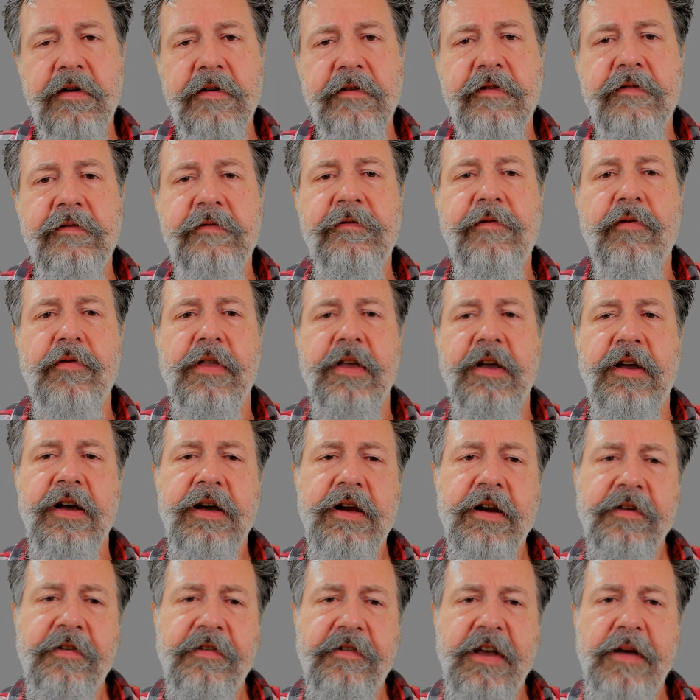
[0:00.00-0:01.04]
For the
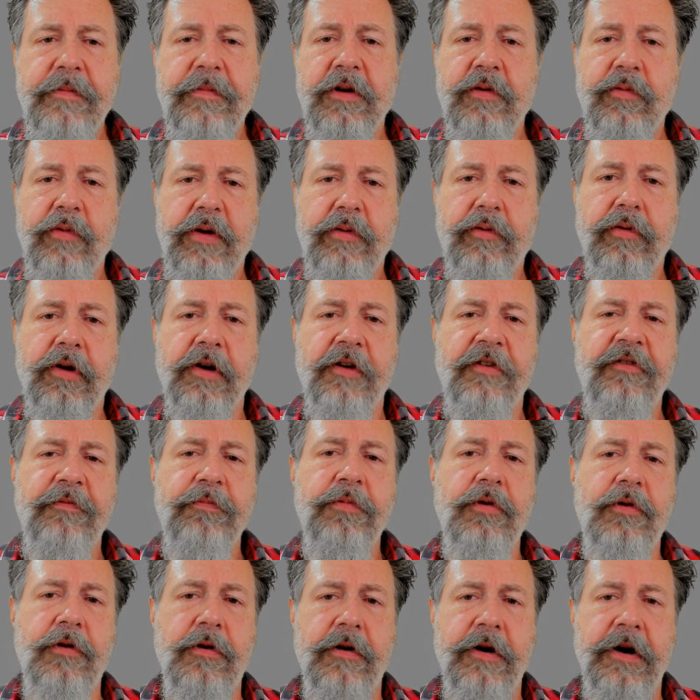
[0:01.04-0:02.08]
guidance statement we were
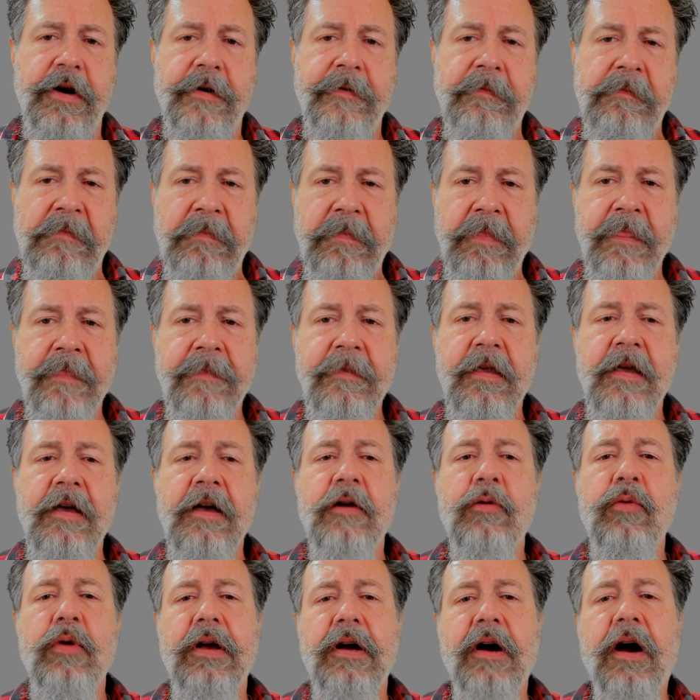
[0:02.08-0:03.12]
exploring,
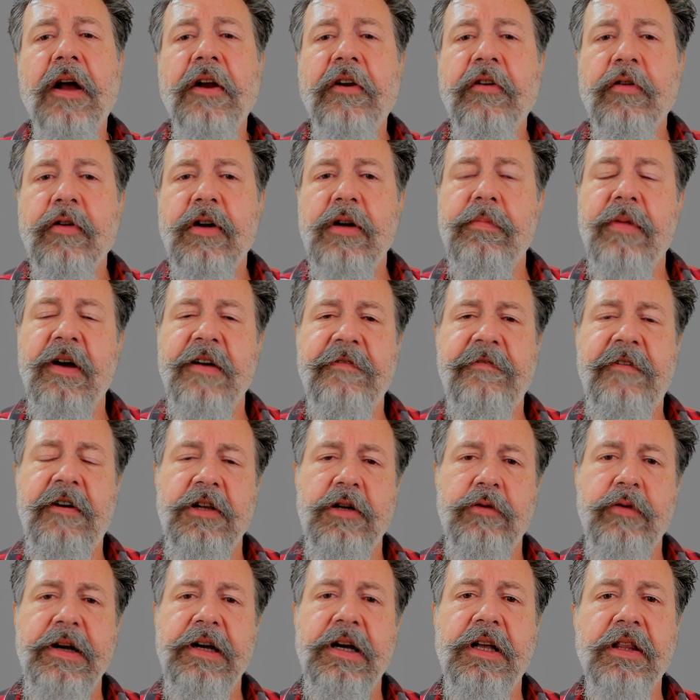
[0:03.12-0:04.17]
we got to it by
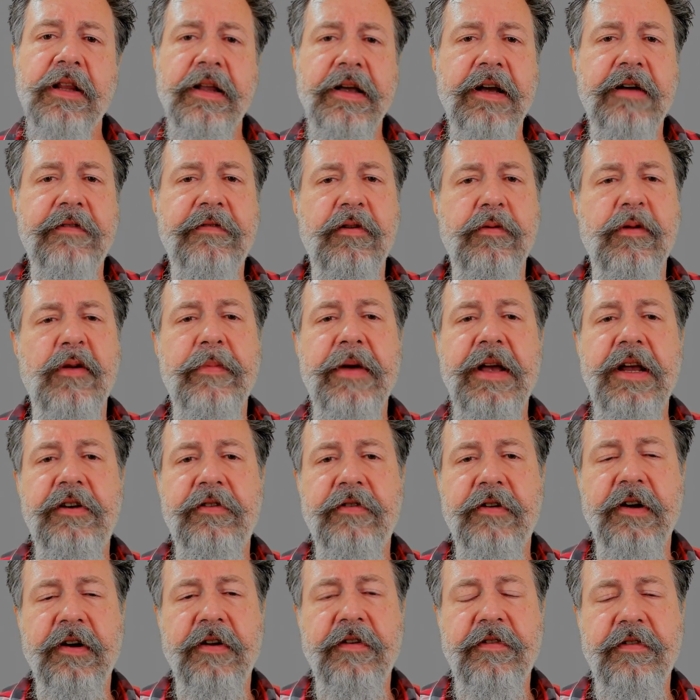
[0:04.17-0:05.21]
following a link from the
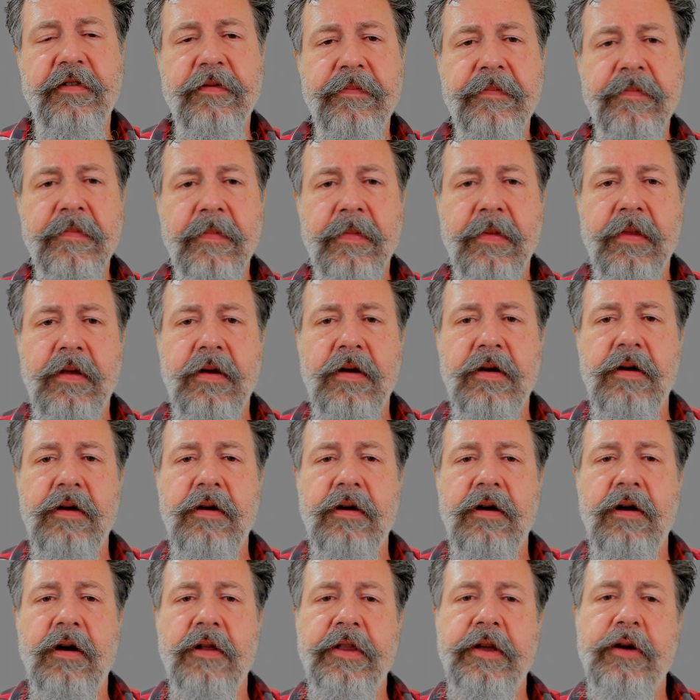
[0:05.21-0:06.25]
matrix.
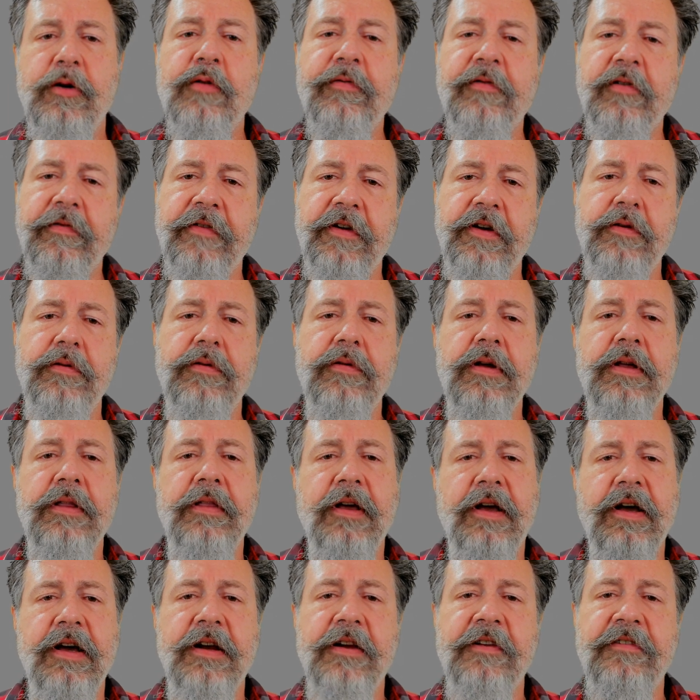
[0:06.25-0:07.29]
On the overview, the
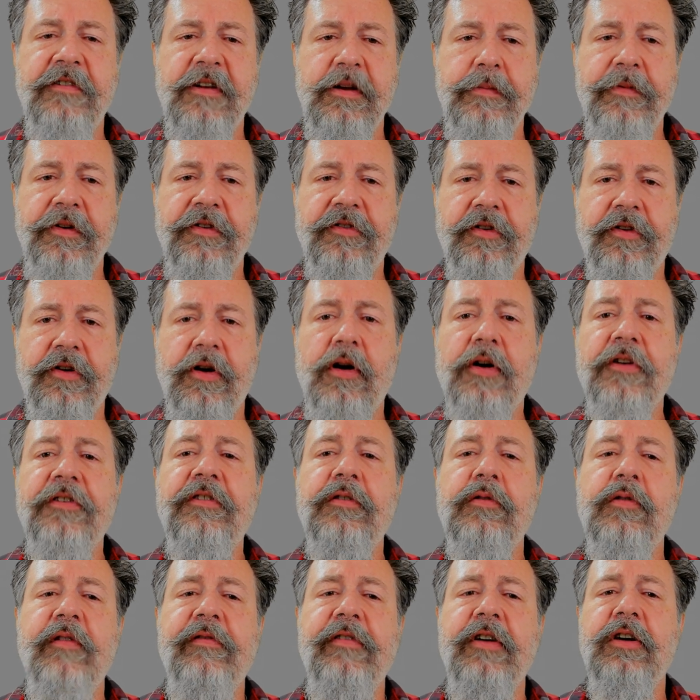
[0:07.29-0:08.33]
guidance statements are
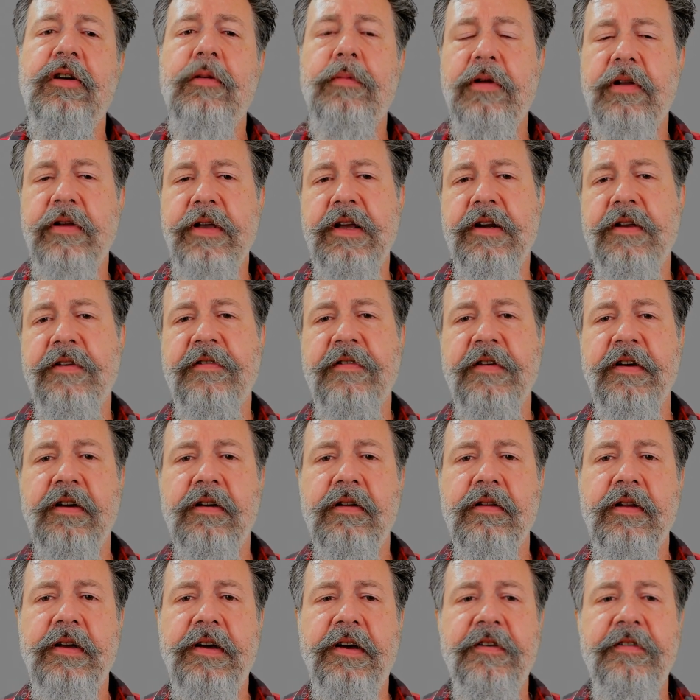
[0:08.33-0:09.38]
also available in a
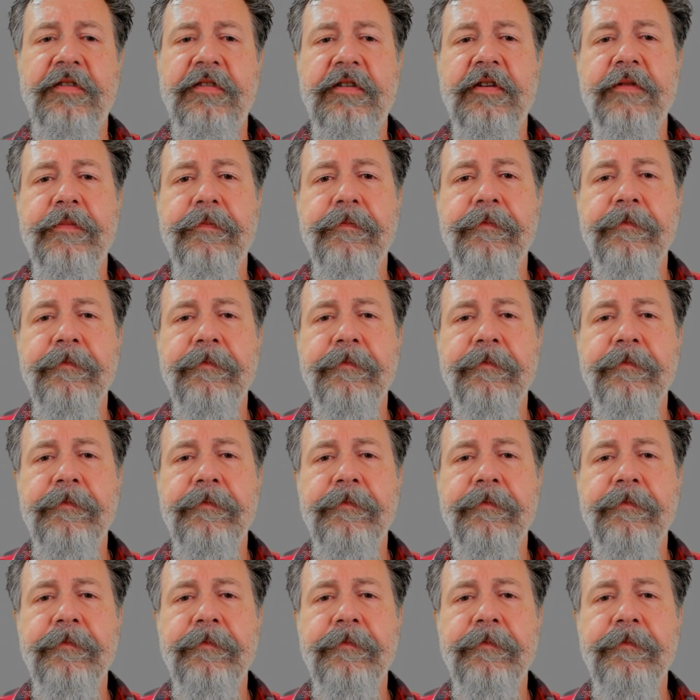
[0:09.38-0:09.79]
single list.